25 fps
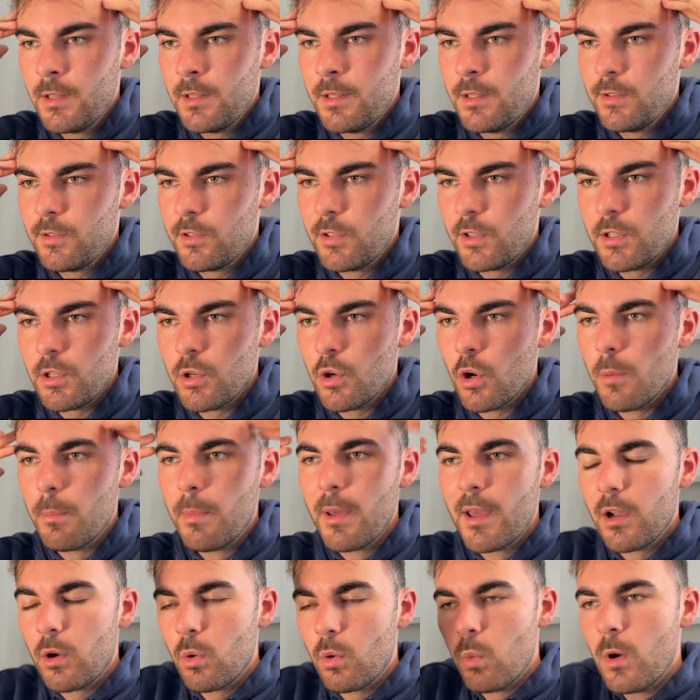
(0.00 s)
It's like you got to
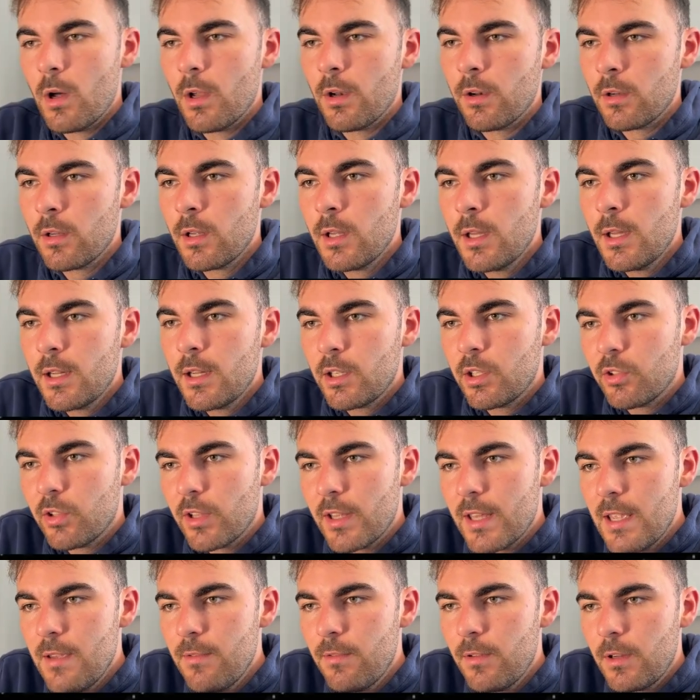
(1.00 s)
pick one. Because
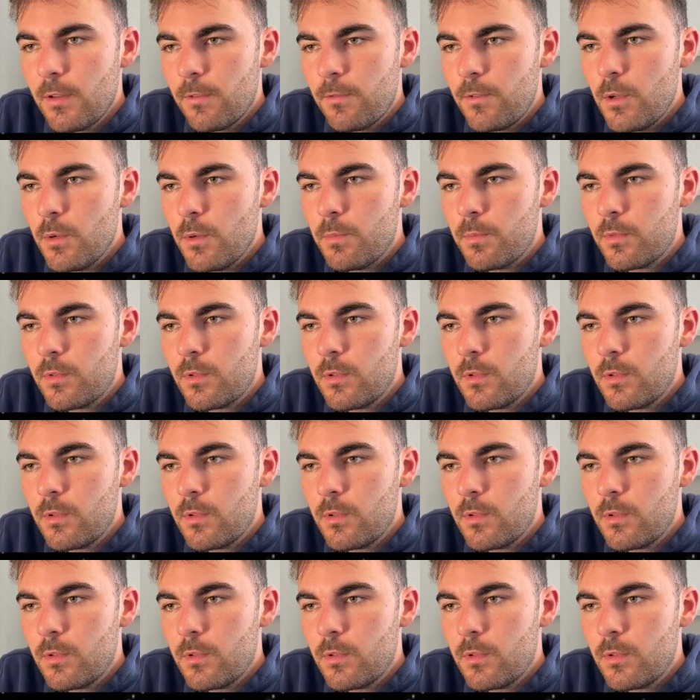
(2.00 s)
like even if you...